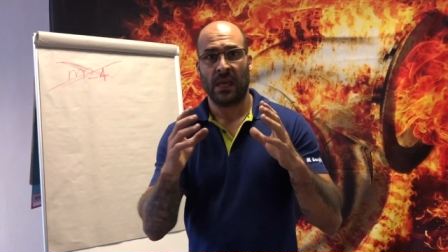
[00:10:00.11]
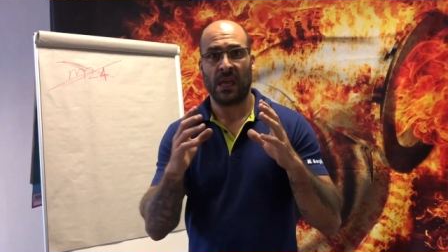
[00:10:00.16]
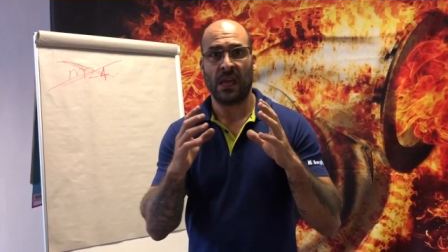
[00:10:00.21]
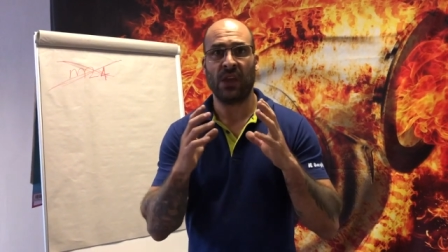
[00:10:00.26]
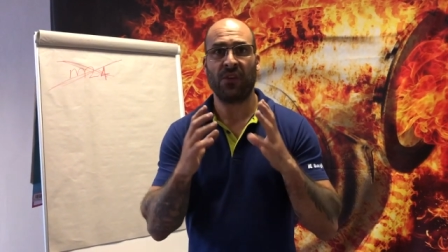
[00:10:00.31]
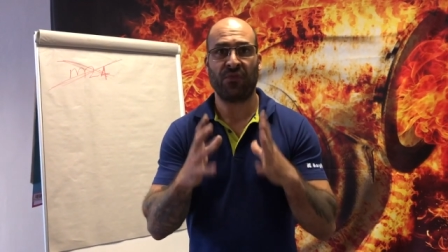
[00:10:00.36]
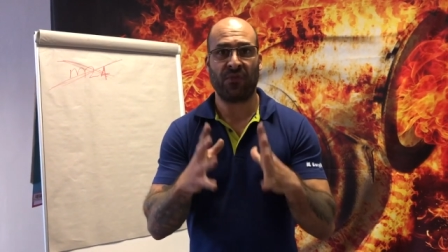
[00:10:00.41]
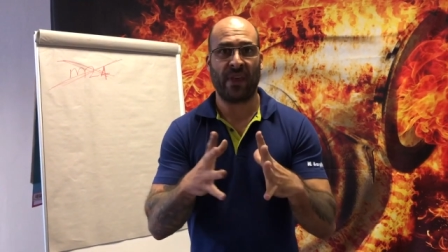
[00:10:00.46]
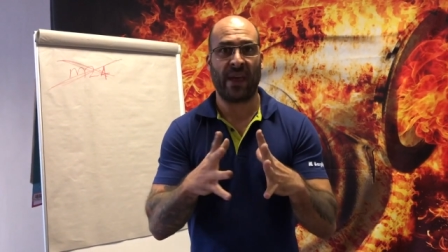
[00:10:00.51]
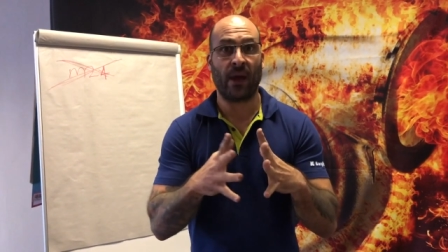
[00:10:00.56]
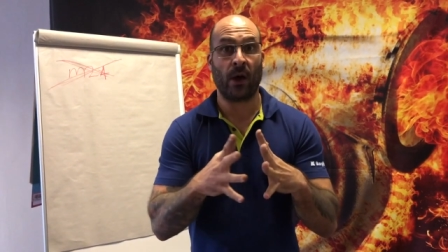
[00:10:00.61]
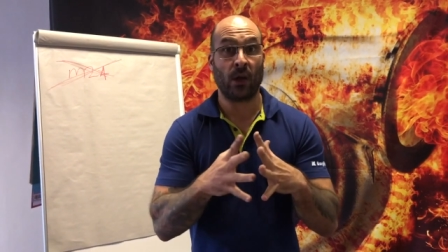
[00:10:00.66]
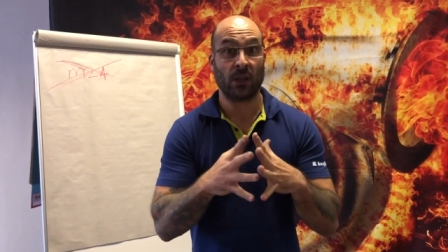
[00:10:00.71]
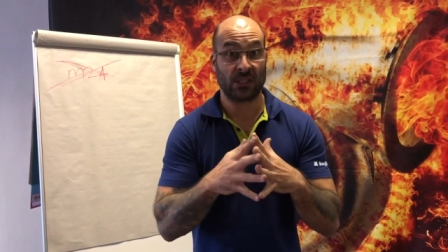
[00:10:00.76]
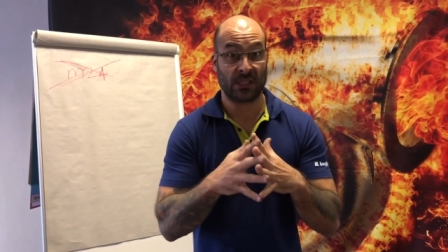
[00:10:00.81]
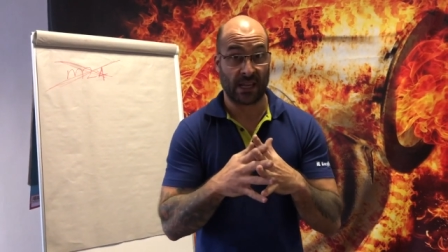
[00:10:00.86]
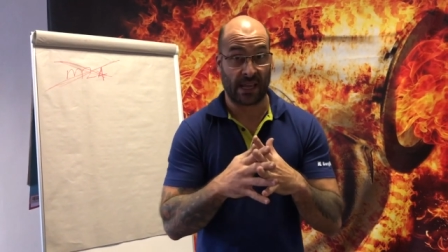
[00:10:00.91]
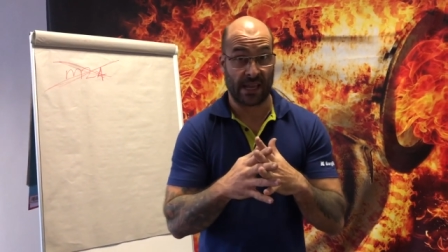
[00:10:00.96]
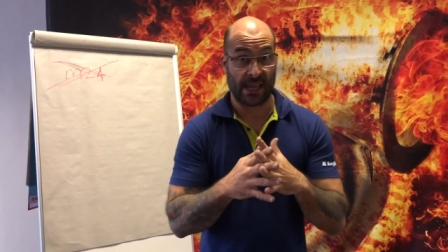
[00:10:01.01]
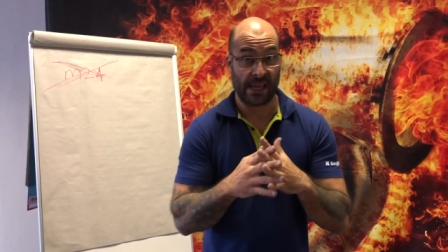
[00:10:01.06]
if they are
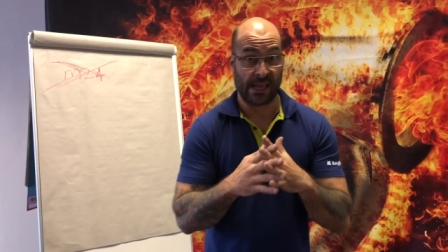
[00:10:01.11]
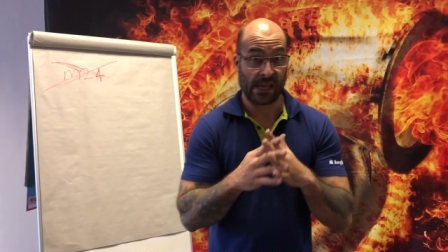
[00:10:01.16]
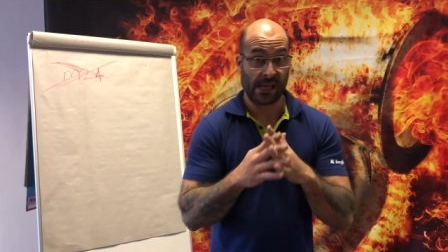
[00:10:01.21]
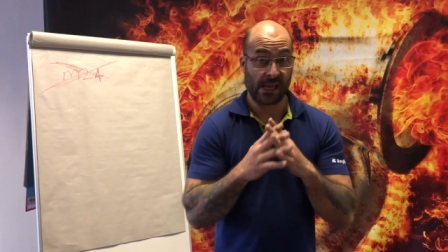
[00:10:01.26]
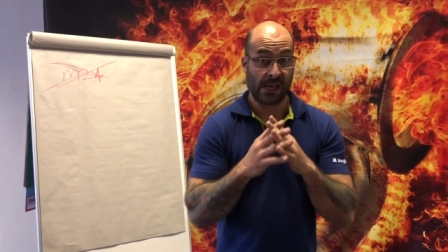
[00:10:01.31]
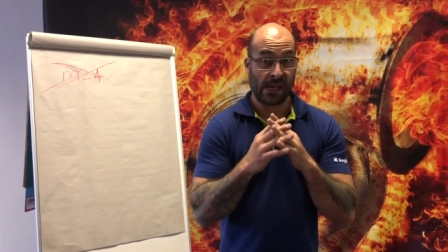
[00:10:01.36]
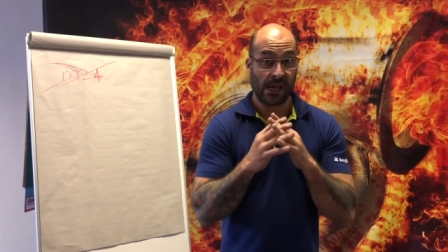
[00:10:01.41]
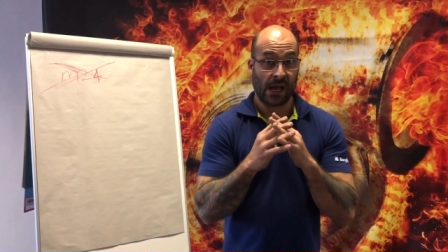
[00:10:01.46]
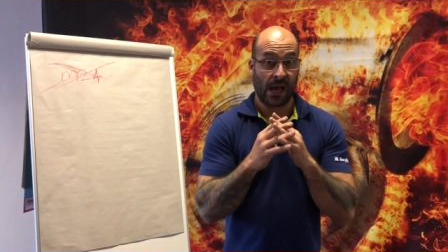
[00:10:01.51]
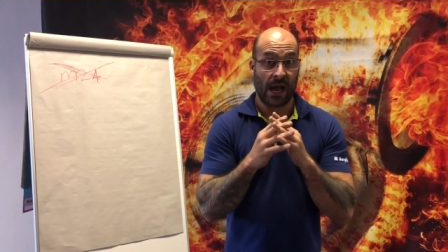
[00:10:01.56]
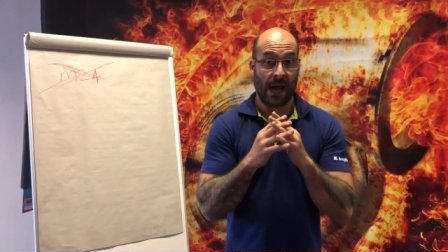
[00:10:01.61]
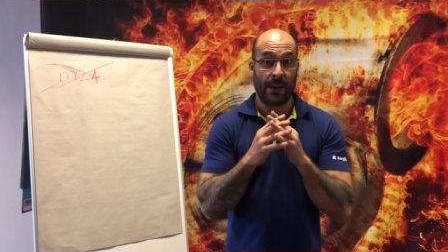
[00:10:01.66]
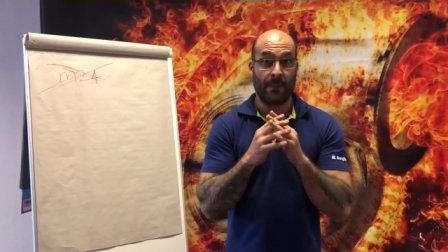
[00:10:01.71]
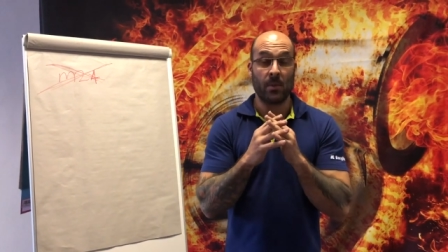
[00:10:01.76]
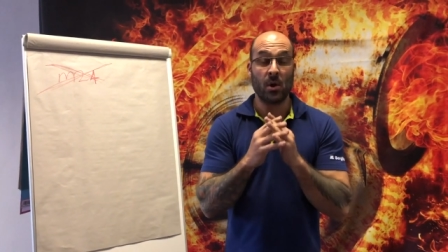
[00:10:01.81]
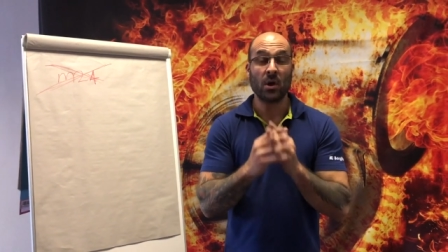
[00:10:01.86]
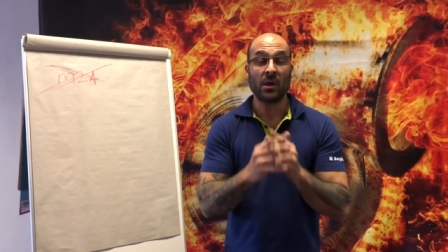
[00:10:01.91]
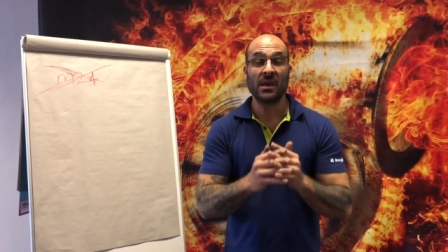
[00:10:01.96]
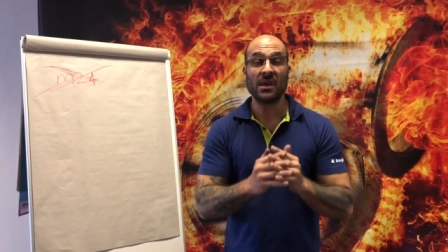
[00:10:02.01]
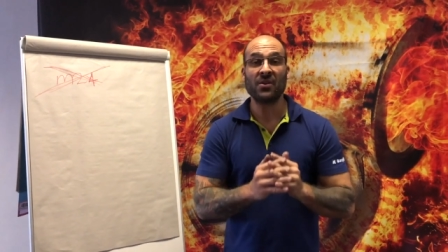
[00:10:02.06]
saying,
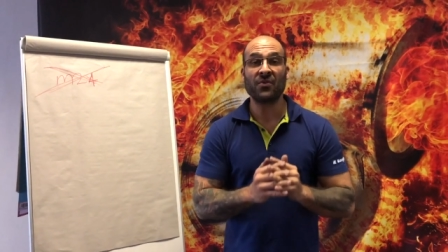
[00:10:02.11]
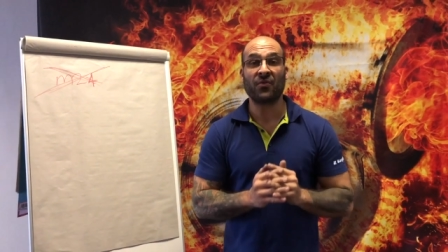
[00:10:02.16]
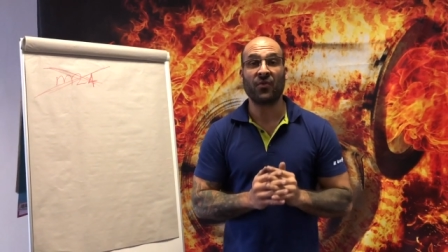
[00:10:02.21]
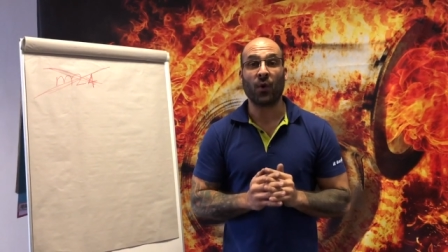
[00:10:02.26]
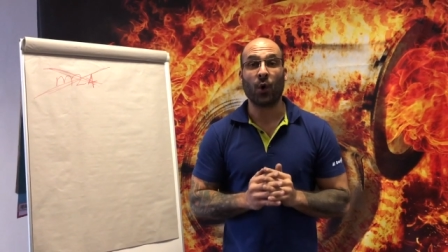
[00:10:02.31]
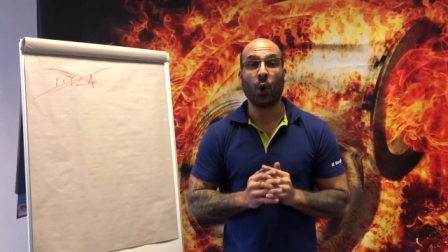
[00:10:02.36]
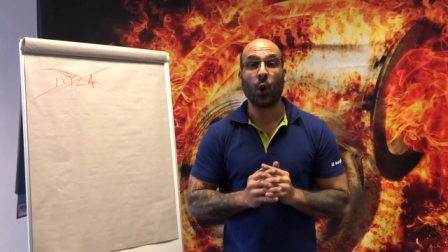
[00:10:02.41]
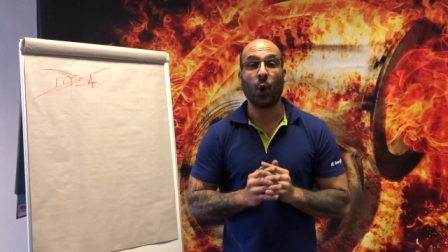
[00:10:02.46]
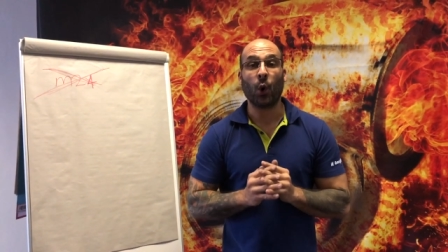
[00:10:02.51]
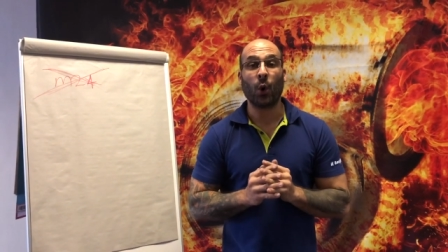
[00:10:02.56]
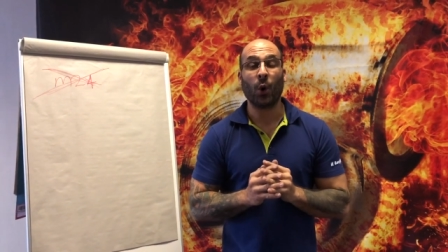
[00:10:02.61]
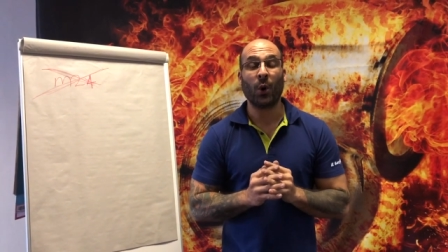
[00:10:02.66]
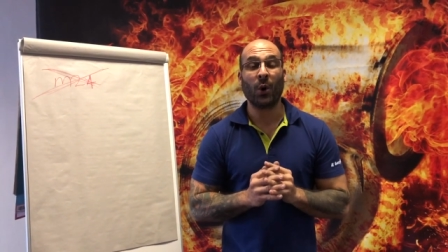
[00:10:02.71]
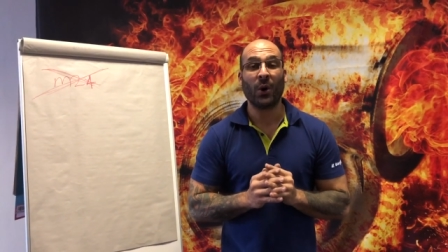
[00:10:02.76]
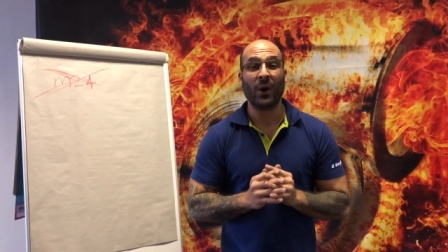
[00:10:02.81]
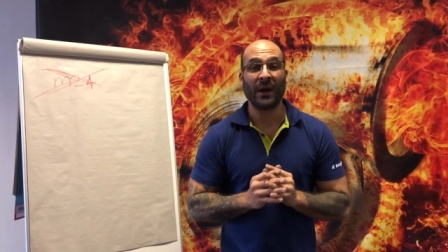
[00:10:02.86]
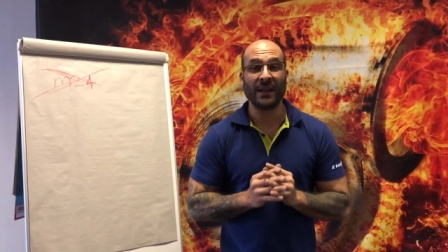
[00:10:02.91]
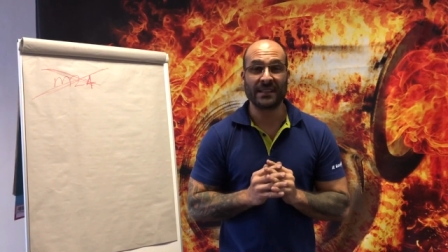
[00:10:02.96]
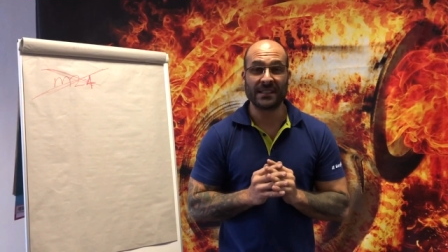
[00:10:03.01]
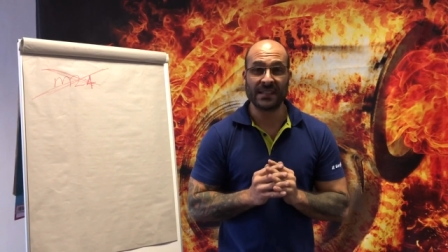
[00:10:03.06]
I'm looking for a